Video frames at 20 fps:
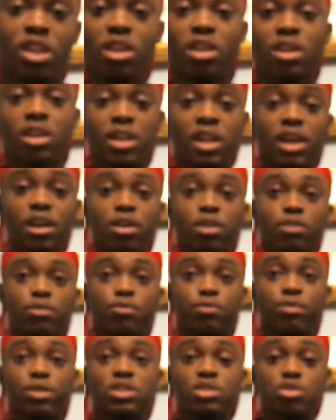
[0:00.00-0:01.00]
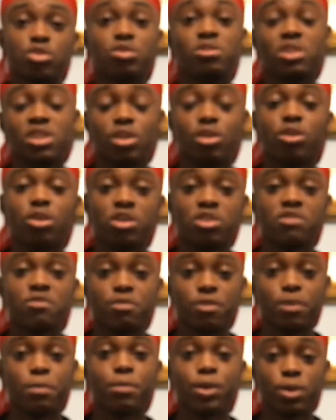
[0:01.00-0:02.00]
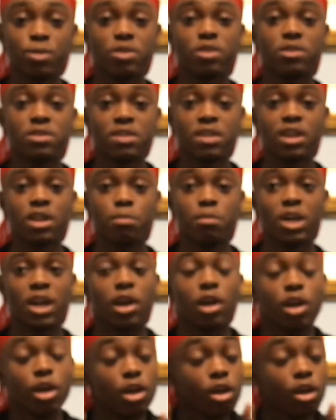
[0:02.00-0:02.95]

Like, friends only last for a period of time. Like,